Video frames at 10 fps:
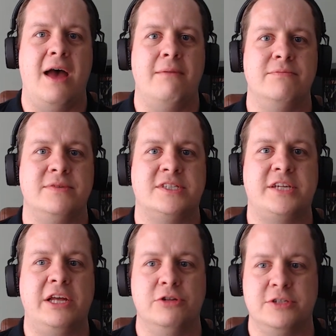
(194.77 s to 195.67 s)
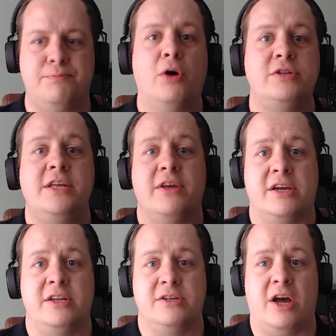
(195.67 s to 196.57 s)
skills body that
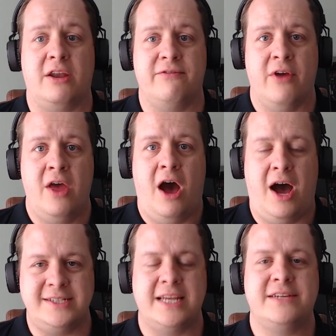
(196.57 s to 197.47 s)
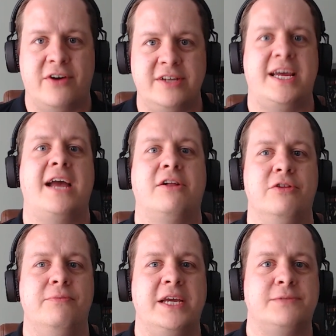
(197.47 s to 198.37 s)
can kind of identify and tackle the
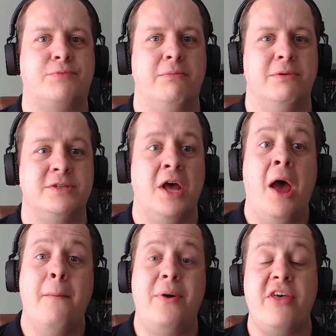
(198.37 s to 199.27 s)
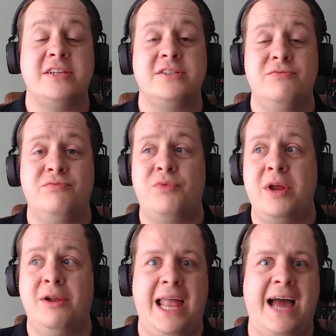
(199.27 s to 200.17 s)
biggest problems, but there's a
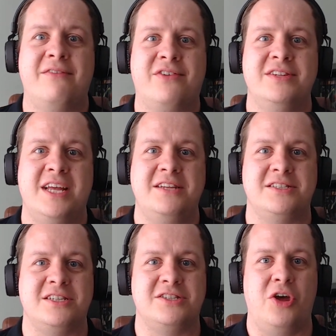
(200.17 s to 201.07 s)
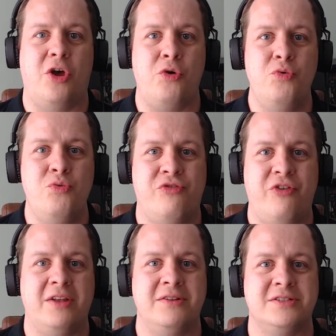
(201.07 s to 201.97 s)
real lack of consensus as to who
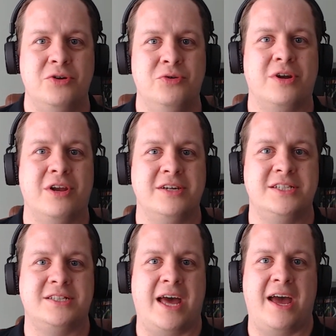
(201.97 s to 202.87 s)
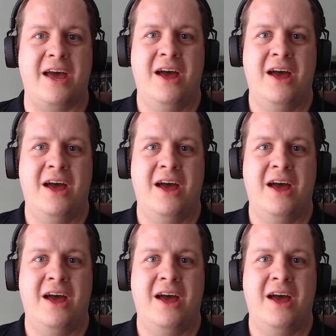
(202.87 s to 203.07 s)
funds and organises that